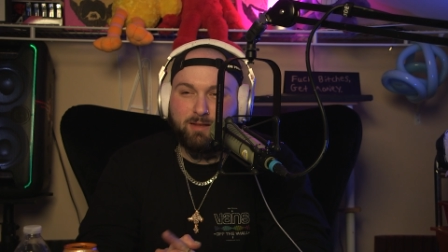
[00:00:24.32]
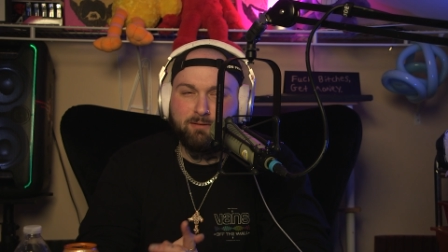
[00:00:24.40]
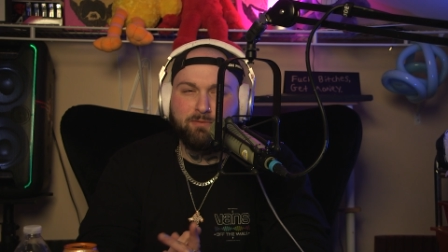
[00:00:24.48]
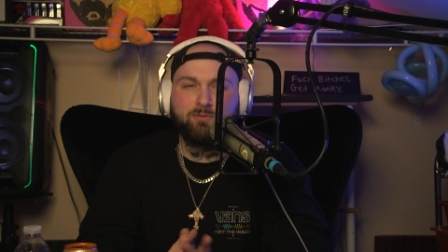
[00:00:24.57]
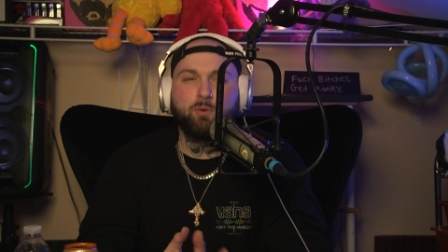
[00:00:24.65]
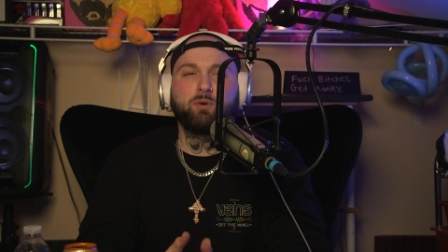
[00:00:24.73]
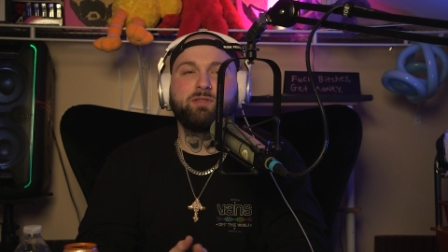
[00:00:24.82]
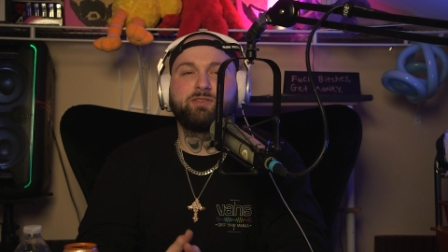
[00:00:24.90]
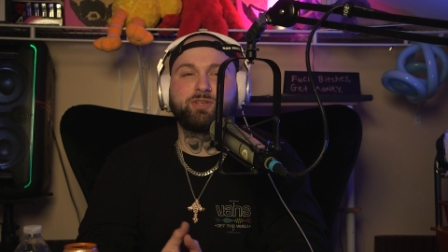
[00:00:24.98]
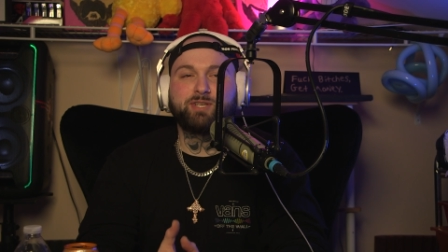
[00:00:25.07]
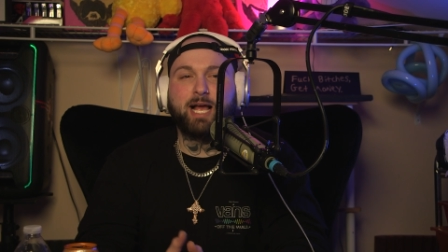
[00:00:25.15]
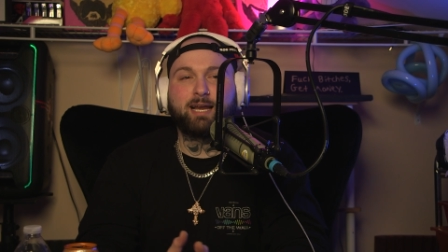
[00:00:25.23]
for the
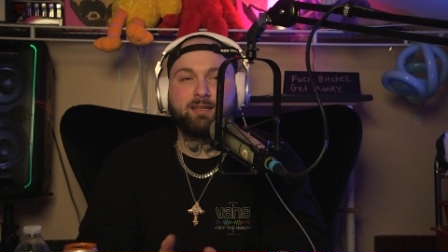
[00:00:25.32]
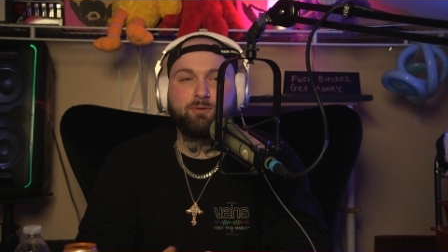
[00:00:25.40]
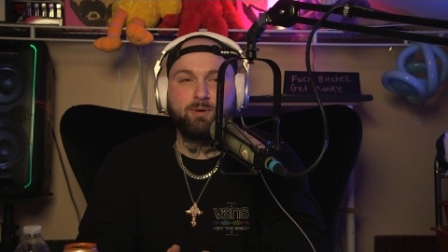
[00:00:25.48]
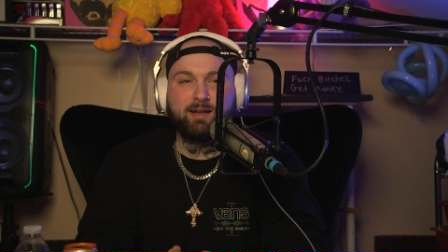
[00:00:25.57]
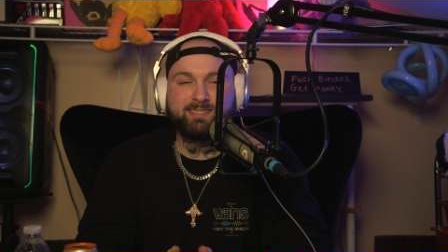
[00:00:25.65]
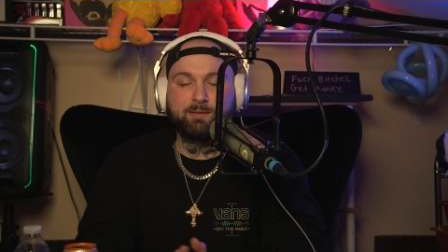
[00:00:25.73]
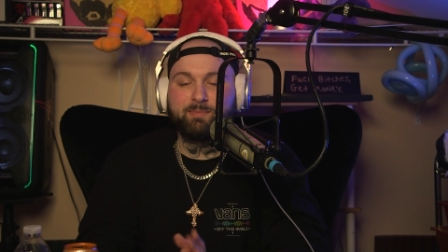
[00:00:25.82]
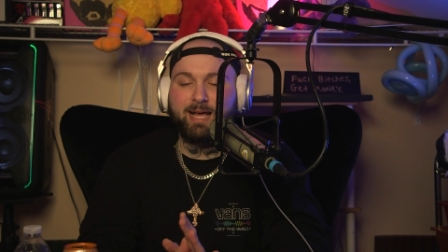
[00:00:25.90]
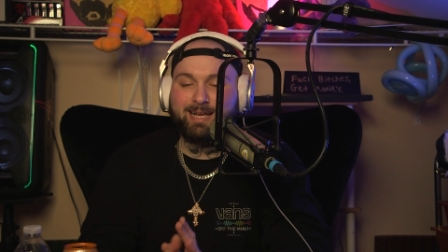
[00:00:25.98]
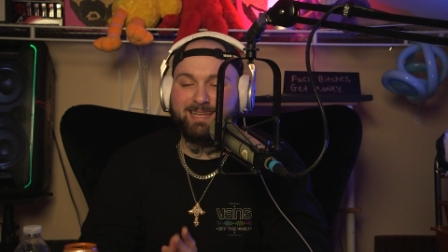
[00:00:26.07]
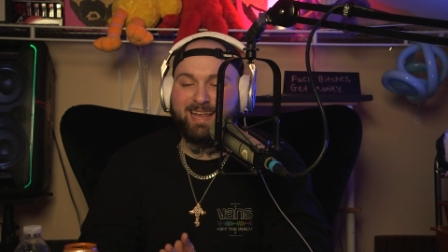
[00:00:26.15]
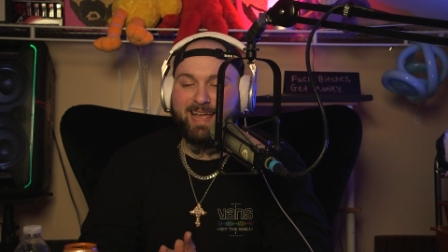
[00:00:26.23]
shotgun rounds, I'm
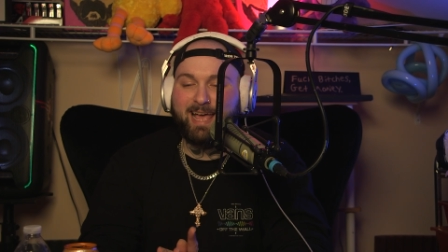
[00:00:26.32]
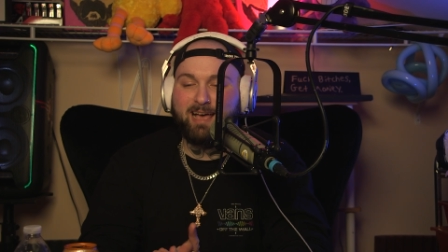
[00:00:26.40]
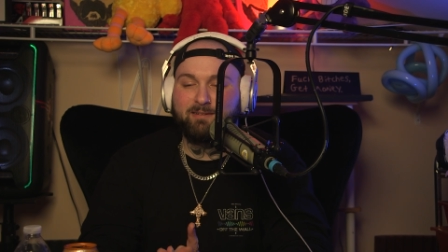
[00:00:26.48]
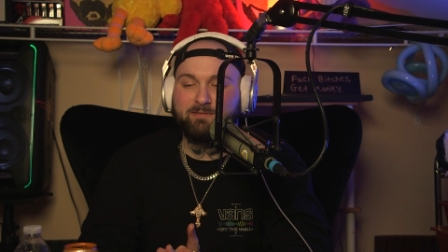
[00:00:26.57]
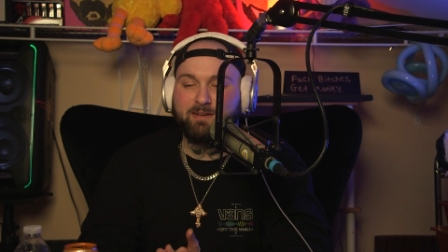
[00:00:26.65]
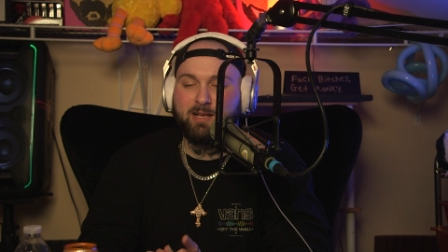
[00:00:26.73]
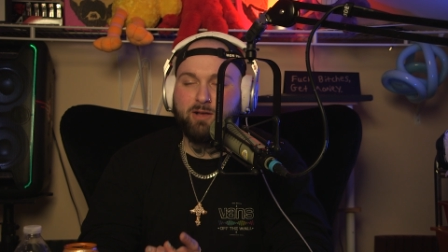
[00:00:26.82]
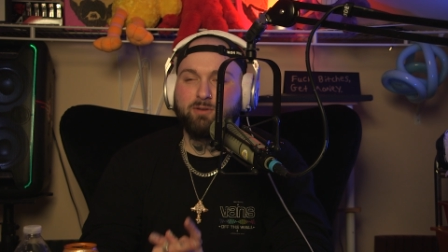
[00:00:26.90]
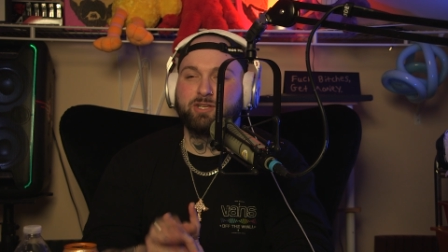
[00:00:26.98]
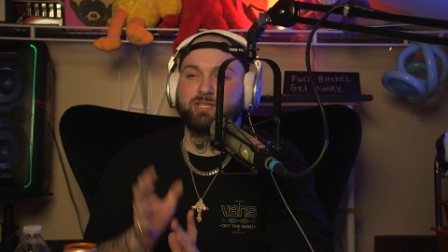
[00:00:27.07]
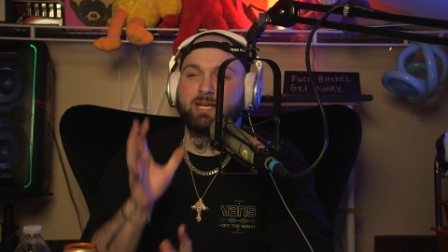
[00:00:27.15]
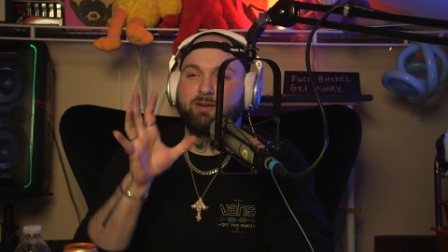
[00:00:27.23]
not going to have the
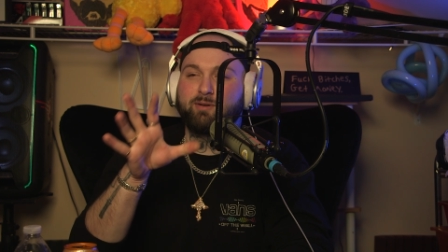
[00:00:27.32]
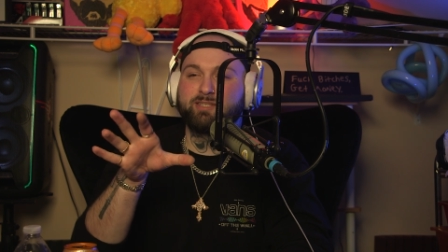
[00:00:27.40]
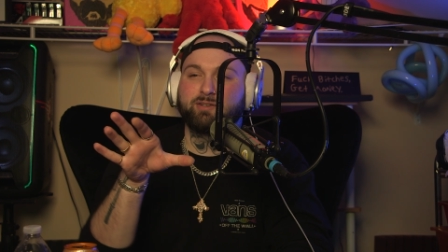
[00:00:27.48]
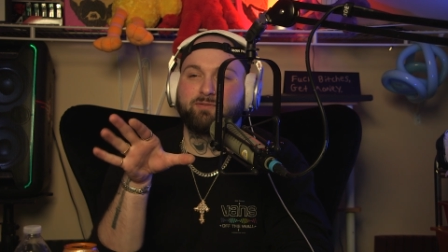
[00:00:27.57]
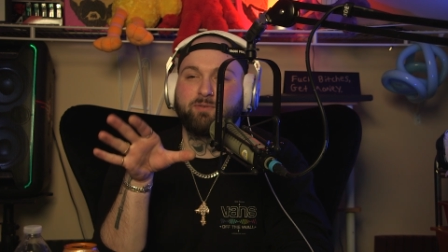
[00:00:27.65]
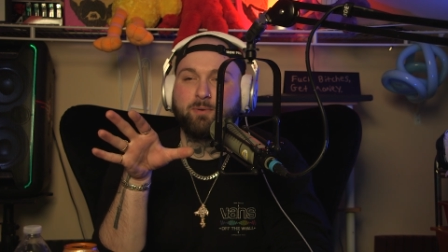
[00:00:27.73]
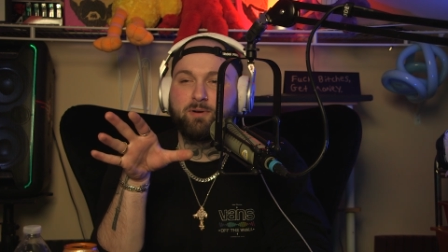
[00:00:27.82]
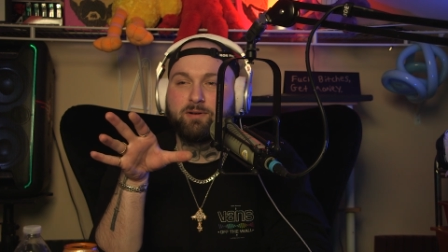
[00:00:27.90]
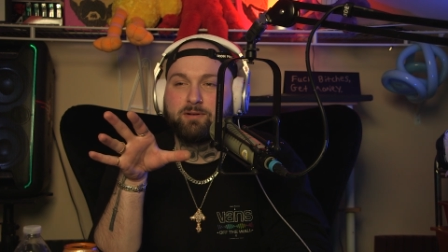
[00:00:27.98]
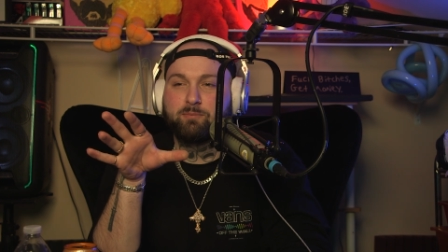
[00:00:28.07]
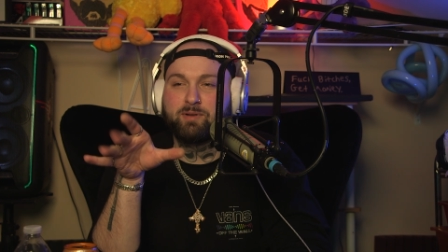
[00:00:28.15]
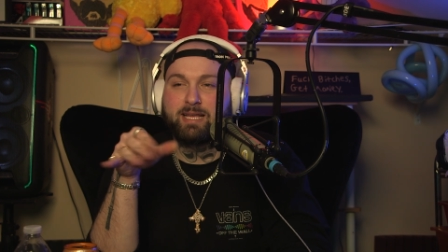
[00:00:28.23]
shotgun rounds are
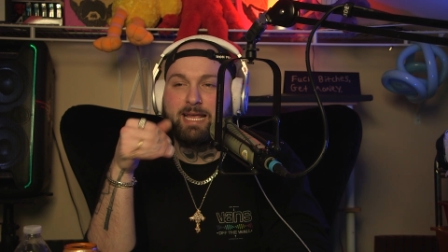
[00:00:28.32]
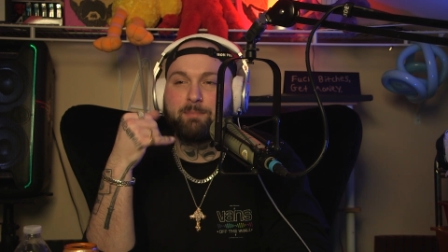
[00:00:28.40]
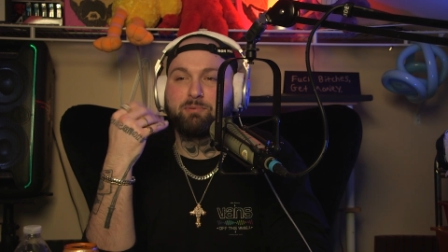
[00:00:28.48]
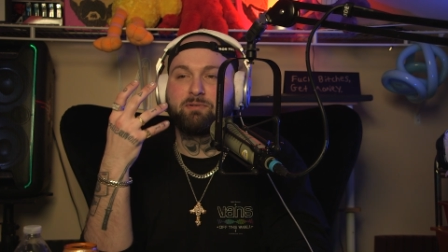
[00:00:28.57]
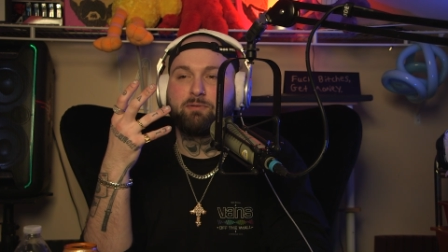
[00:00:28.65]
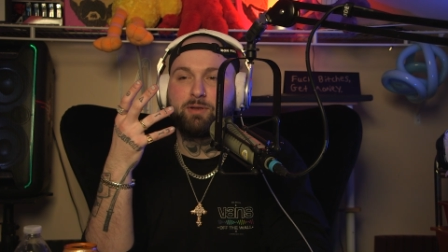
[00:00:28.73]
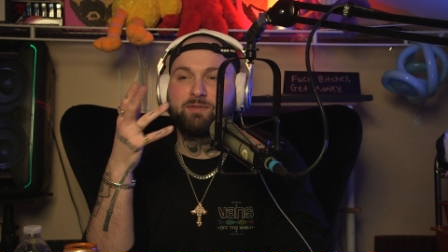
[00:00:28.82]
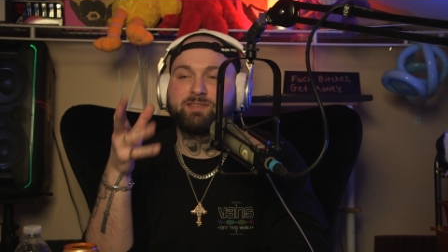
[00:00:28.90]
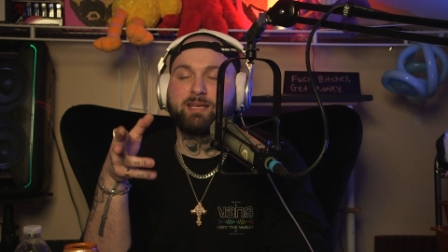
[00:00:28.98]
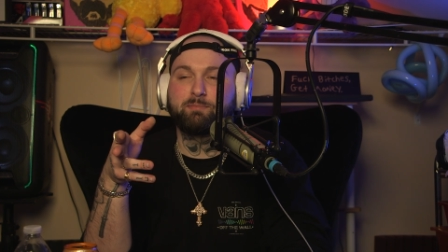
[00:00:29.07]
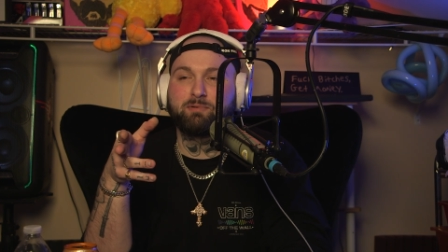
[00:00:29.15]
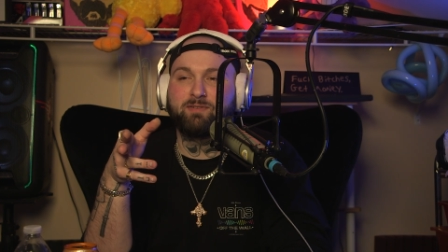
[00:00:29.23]
for where they you have to
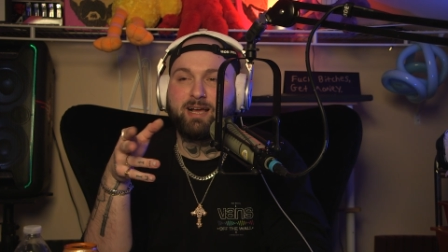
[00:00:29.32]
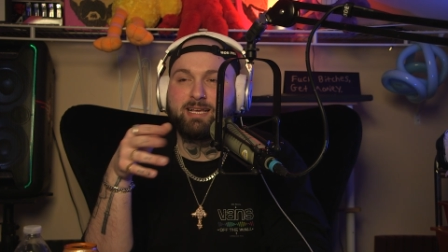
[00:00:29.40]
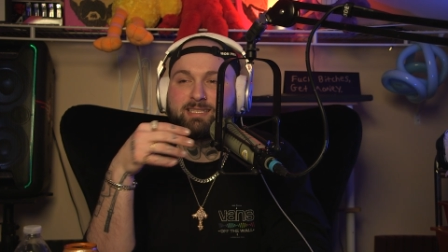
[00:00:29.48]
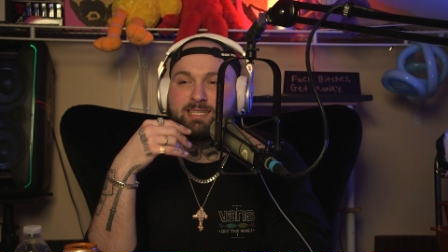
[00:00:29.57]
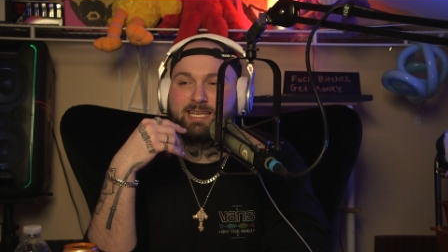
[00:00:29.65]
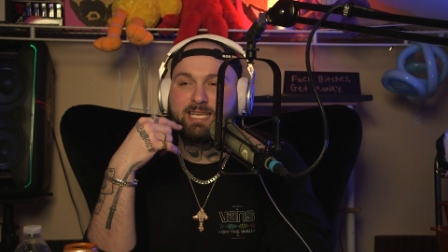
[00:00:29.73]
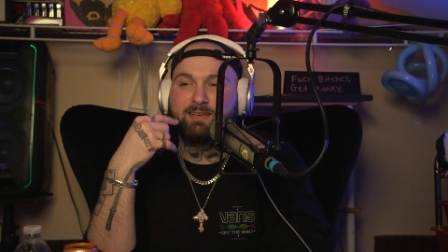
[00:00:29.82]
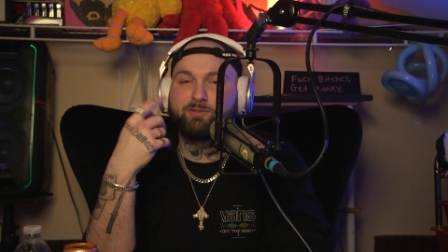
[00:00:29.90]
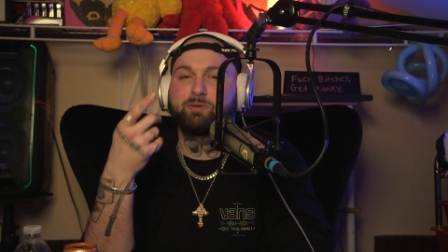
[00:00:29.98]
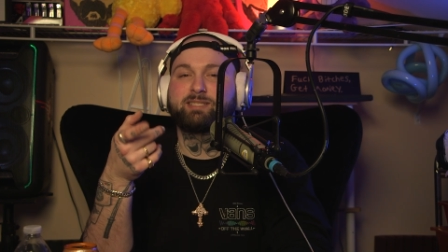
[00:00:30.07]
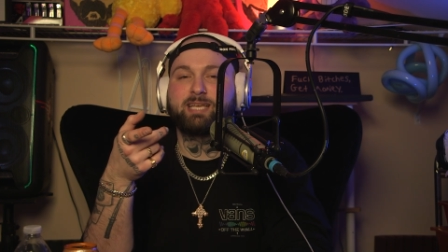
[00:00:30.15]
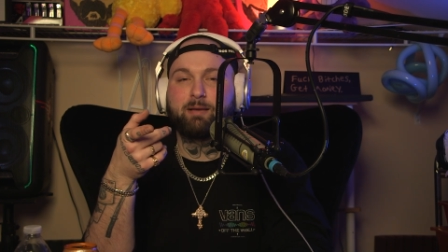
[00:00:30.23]
improvise and they give
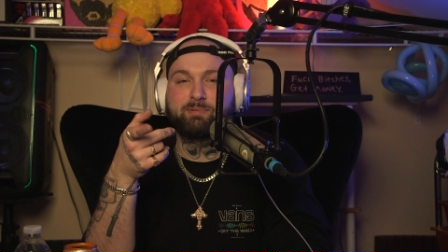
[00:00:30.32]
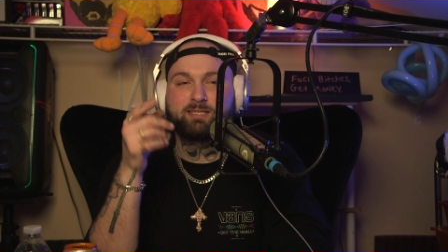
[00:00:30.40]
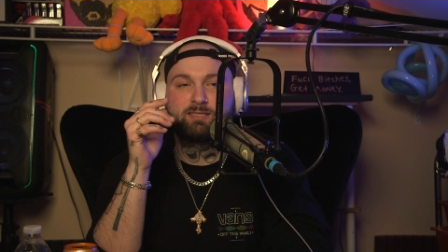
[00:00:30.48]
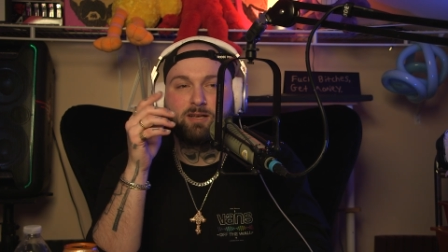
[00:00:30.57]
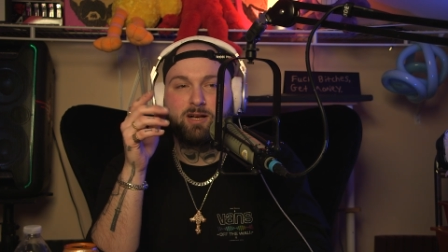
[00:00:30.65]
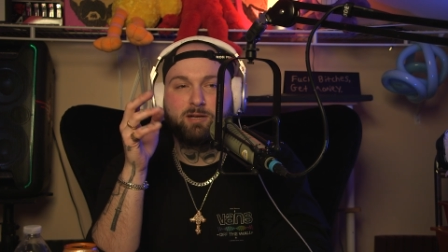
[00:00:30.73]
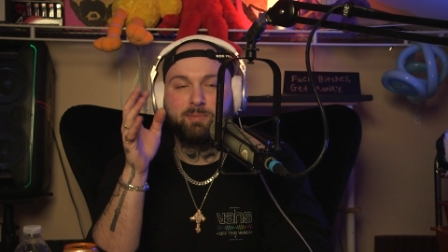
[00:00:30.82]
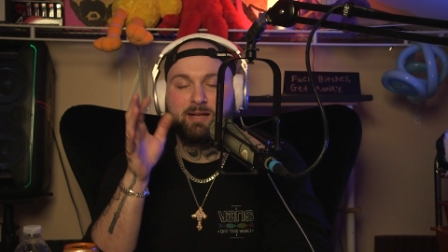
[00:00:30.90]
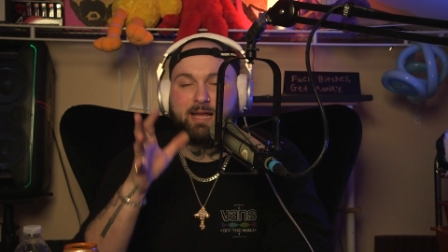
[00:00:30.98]
you a topic to talk about.